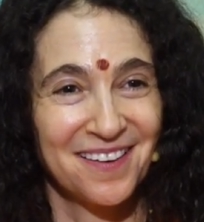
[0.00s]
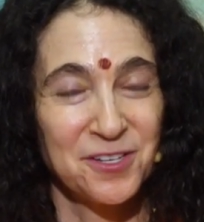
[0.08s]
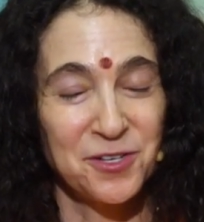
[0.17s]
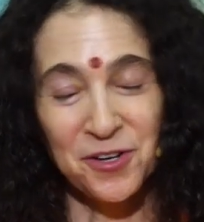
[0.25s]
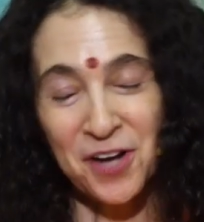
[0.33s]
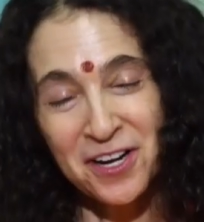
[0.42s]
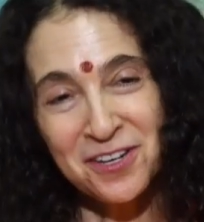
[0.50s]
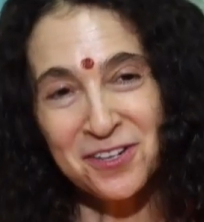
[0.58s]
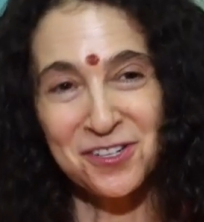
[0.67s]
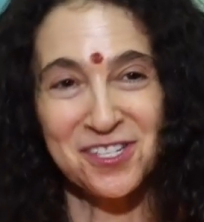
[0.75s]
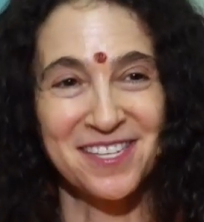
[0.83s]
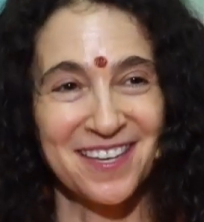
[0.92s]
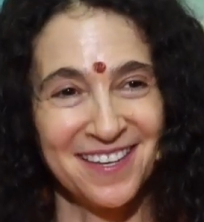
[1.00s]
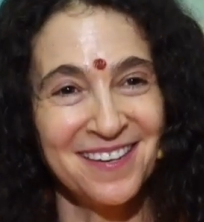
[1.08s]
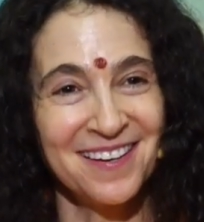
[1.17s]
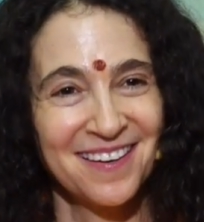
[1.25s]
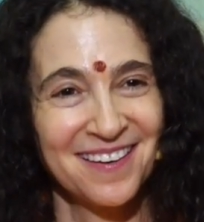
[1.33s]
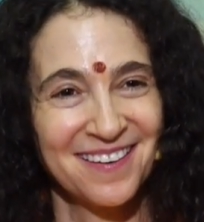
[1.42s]
So you're not in your
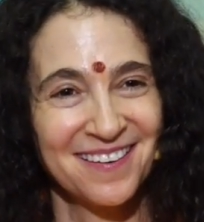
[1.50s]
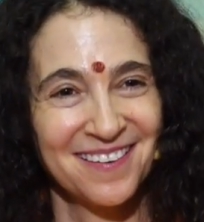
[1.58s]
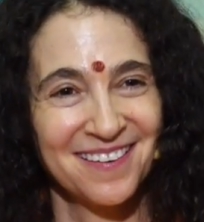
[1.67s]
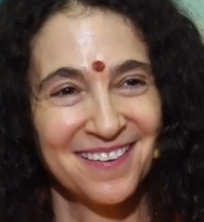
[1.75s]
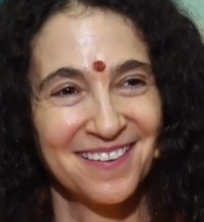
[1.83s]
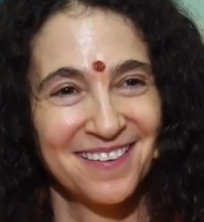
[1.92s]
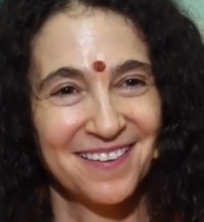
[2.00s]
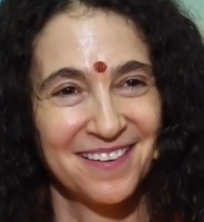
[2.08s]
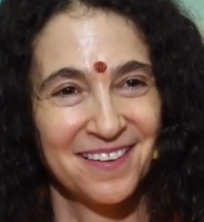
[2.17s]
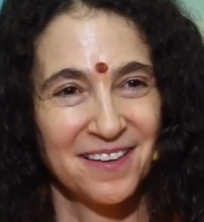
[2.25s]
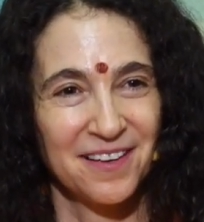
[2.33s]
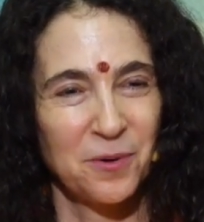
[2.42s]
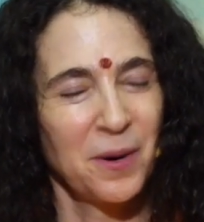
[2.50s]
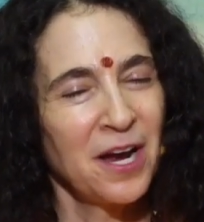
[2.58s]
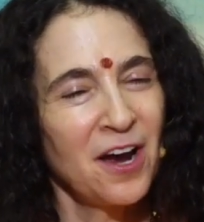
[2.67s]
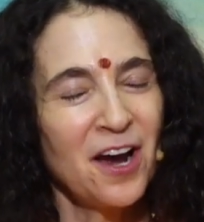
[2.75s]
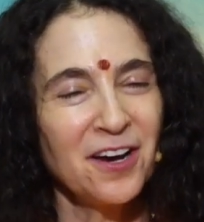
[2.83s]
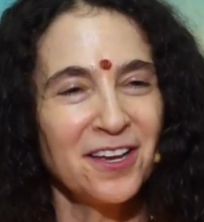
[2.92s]
skin.
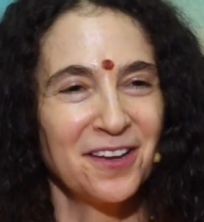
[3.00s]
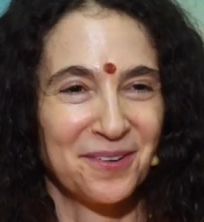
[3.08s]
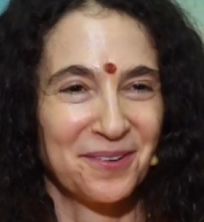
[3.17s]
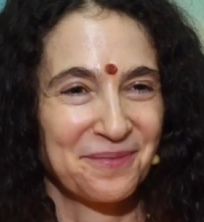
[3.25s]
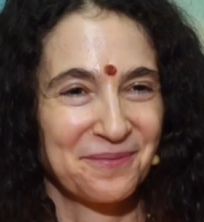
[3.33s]
Where are you?